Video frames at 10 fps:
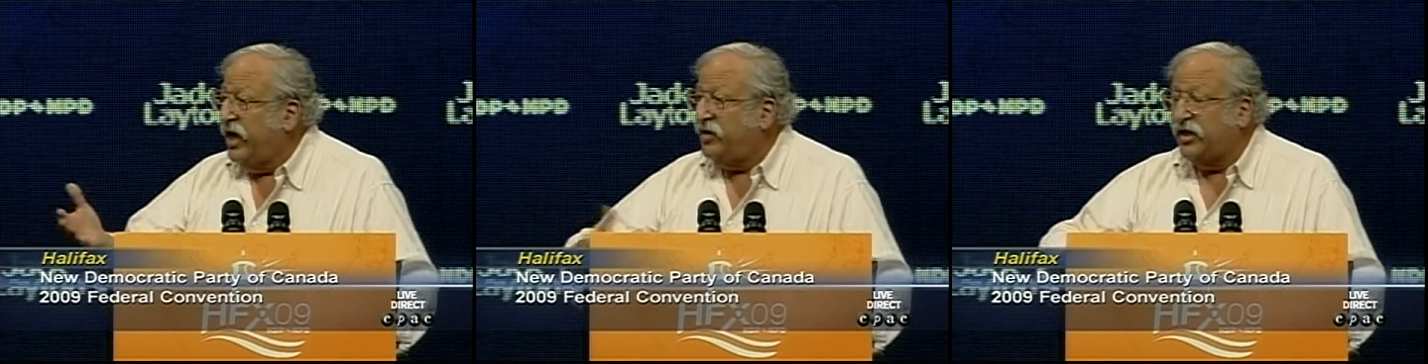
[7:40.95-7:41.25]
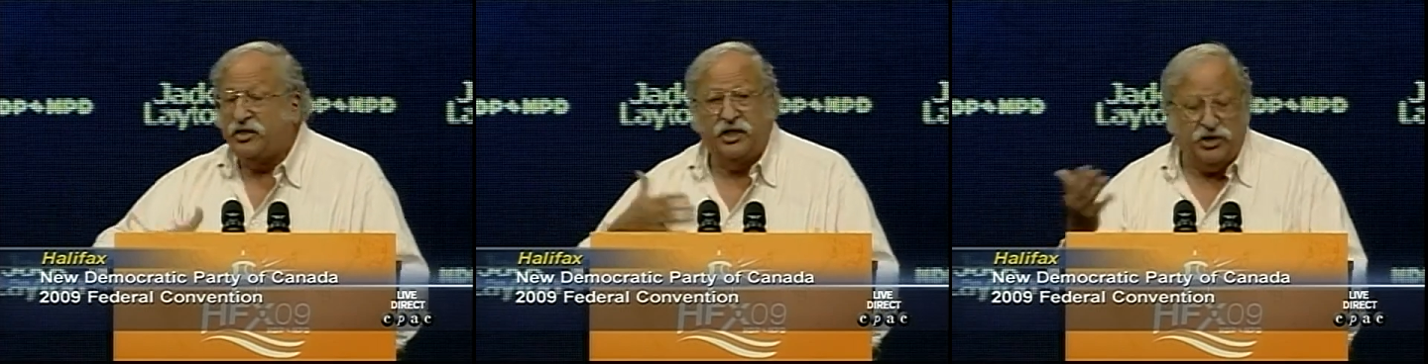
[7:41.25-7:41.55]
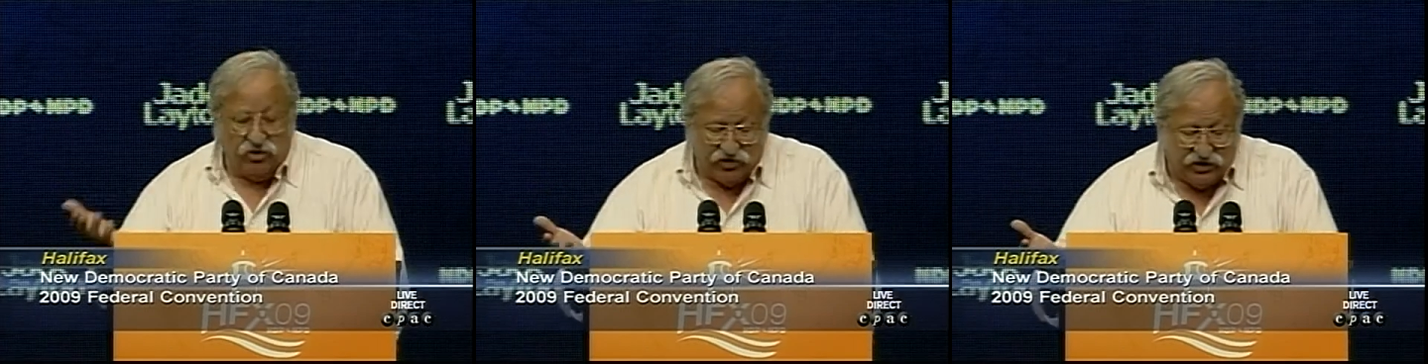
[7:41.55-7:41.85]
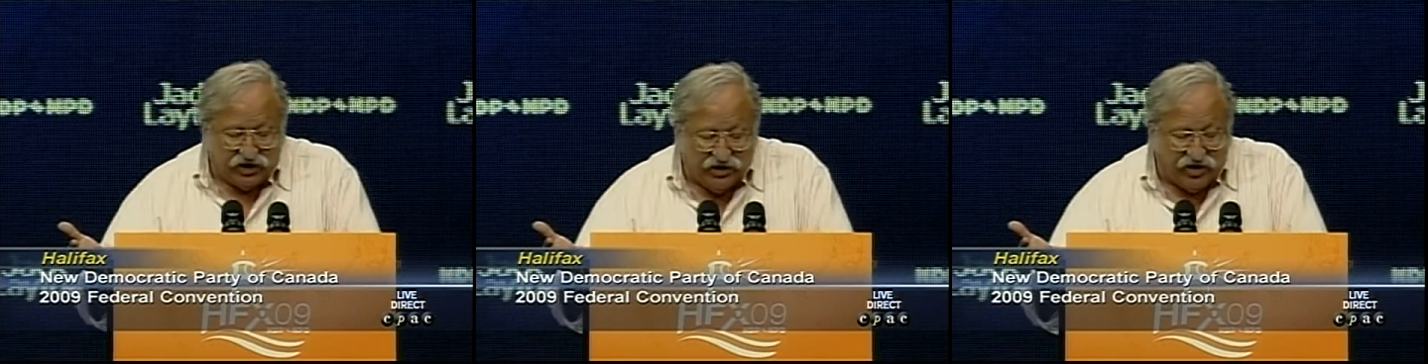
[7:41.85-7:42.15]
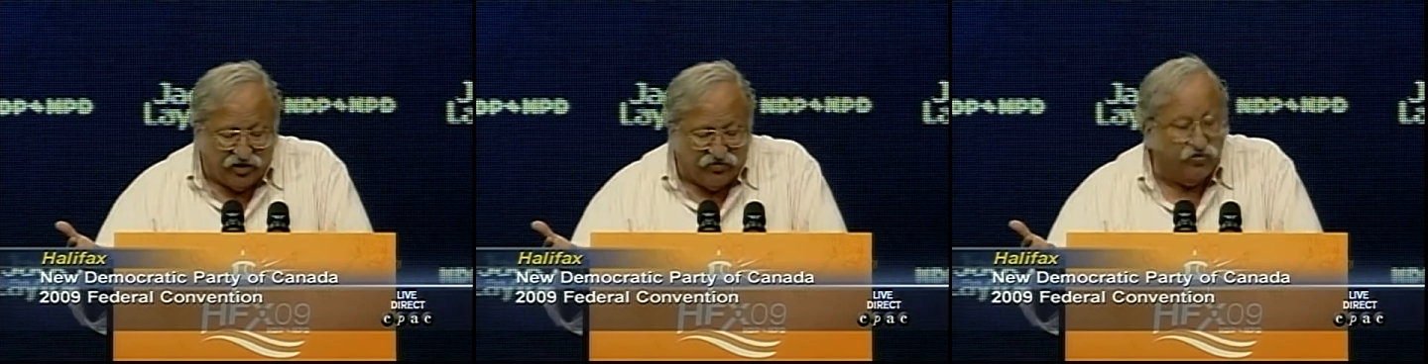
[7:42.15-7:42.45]
and that teaching was just
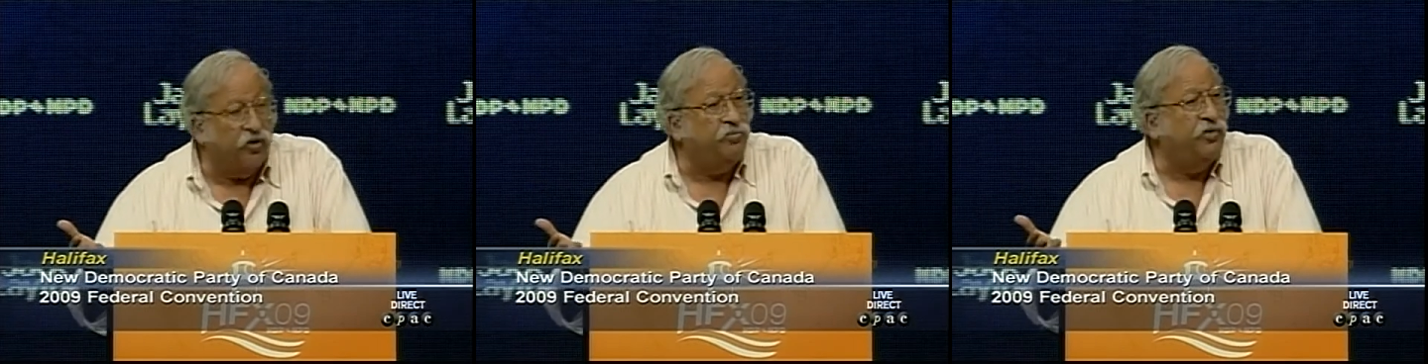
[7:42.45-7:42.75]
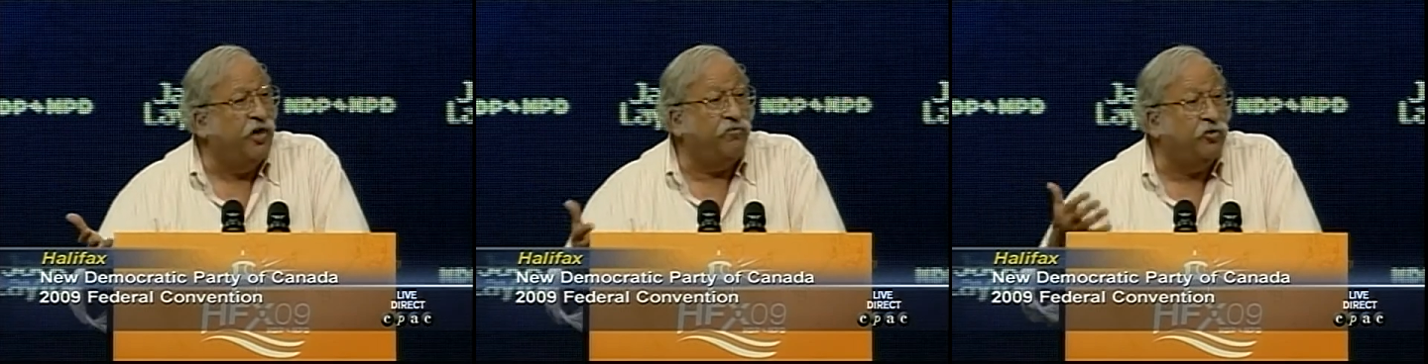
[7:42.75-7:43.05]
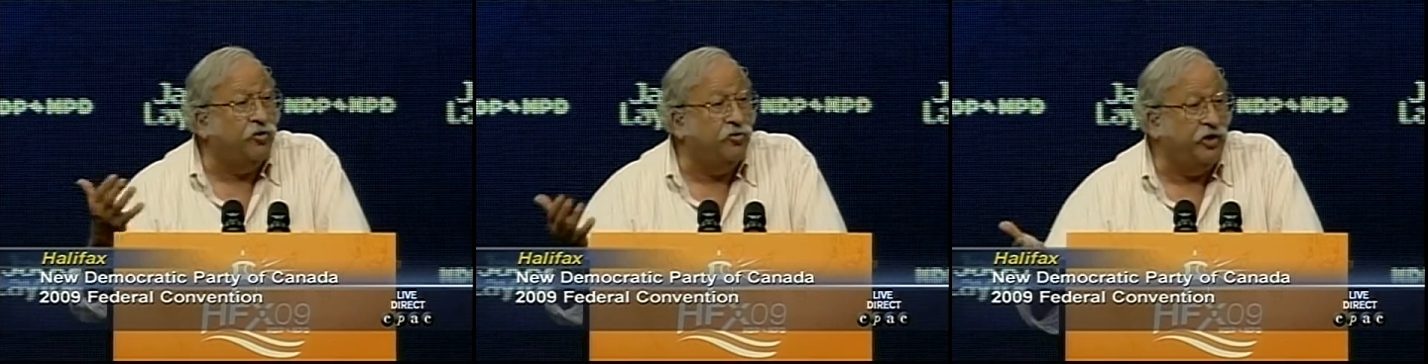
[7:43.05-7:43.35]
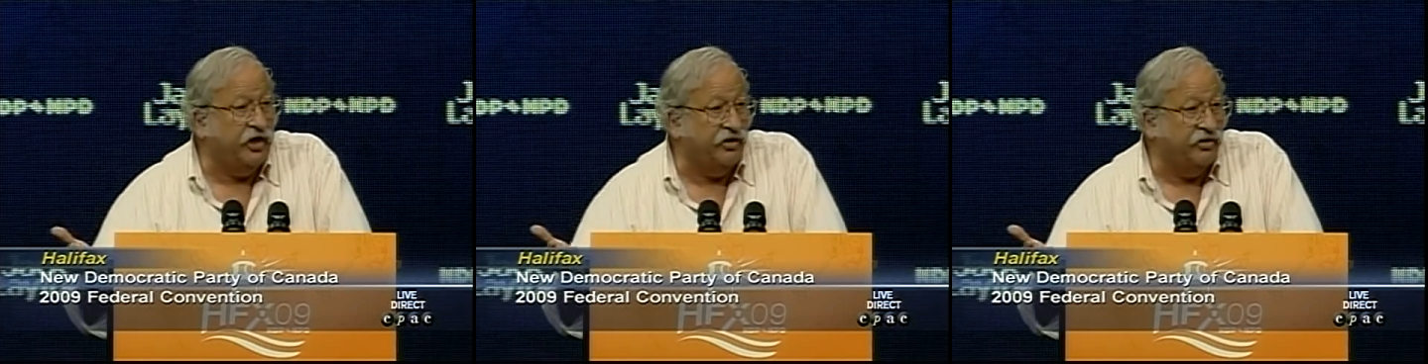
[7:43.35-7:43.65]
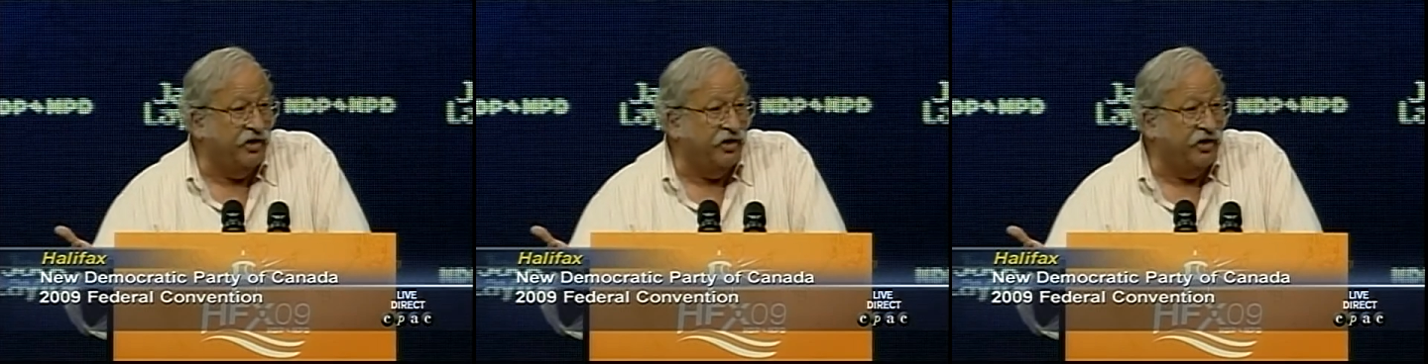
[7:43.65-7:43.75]
another form of recruiting,